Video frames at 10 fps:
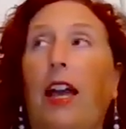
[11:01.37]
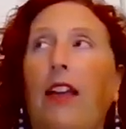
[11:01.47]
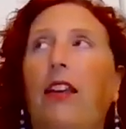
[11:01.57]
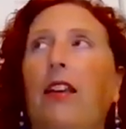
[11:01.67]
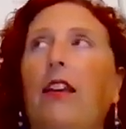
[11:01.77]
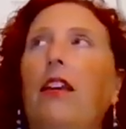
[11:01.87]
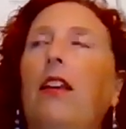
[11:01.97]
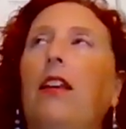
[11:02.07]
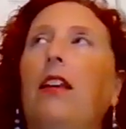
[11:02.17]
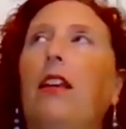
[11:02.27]
like,
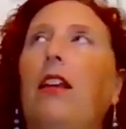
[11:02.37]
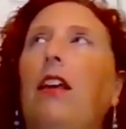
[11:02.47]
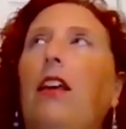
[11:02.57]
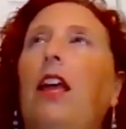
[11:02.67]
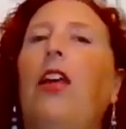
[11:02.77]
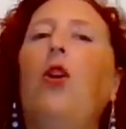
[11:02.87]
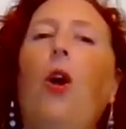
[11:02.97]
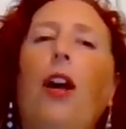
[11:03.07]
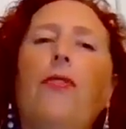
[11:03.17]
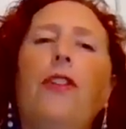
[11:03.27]
and
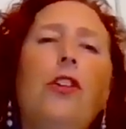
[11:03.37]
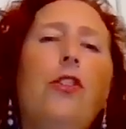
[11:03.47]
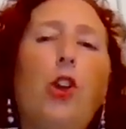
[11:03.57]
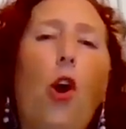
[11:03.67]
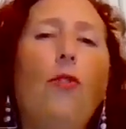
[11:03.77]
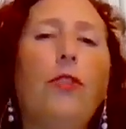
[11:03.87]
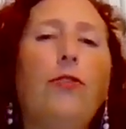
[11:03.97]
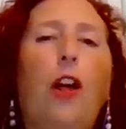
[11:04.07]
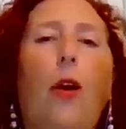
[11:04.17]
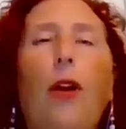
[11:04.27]
it feels
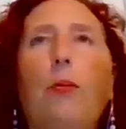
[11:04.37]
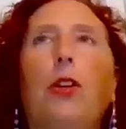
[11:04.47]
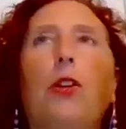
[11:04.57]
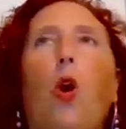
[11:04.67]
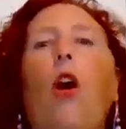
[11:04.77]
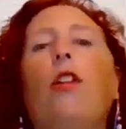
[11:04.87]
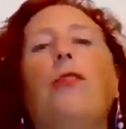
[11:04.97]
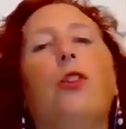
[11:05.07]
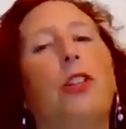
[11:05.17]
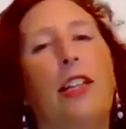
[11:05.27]
overflowing because all
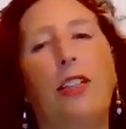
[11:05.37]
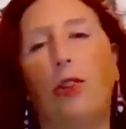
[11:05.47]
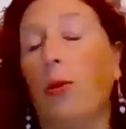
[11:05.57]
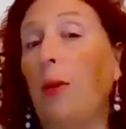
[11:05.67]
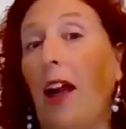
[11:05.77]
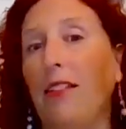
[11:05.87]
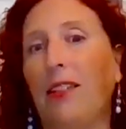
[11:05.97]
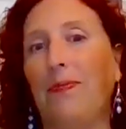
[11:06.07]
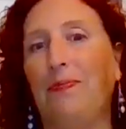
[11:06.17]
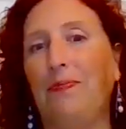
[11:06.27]
of your needs are
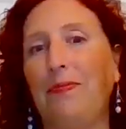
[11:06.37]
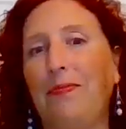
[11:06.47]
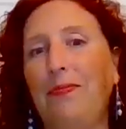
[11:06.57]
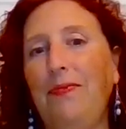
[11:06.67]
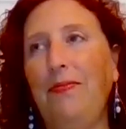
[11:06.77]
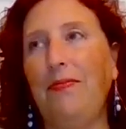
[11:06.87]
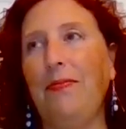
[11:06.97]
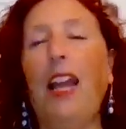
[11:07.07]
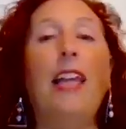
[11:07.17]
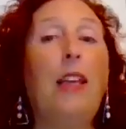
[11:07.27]
met.
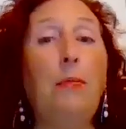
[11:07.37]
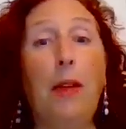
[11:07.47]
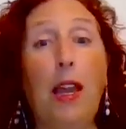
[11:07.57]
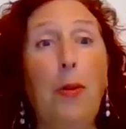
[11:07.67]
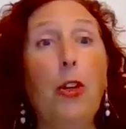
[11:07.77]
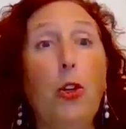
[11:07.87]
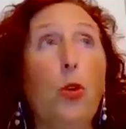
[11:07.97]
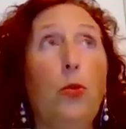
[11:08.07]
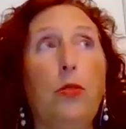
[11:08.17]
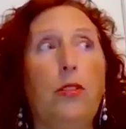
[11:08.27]
And then maybe
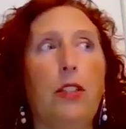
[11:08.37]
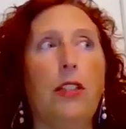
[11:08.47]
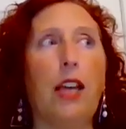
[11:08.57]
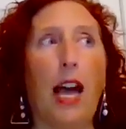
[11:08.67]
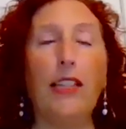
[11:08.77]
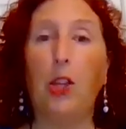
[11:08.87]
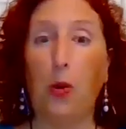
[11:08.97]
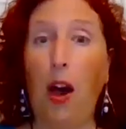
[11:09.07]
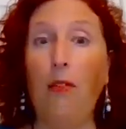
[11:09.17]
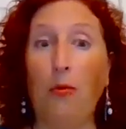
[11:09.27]
you decide that
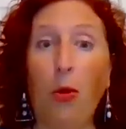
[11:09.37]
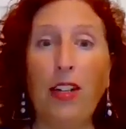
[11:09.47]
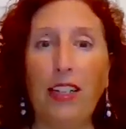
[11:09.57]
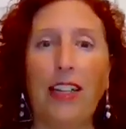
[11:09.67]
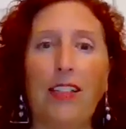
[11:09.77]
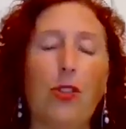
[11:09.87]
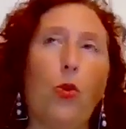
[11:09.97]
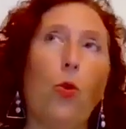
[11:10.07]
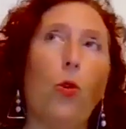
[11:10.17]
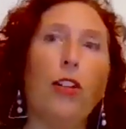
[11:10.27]
you have more
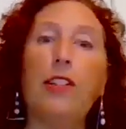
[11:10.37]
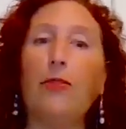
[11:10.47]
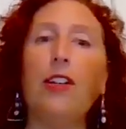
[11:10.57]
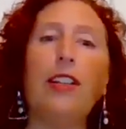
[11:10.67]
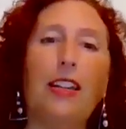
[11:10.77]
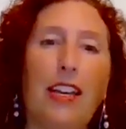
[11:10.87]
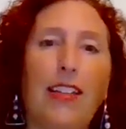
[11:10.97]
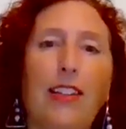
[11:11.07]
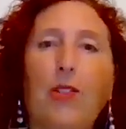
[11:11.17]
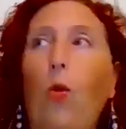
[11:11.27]
needs or different
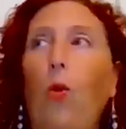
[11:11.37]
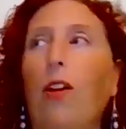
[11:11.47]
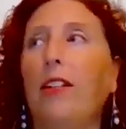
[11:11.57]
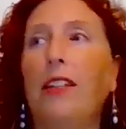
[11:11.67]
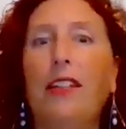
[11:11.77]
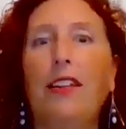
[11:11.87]
needs or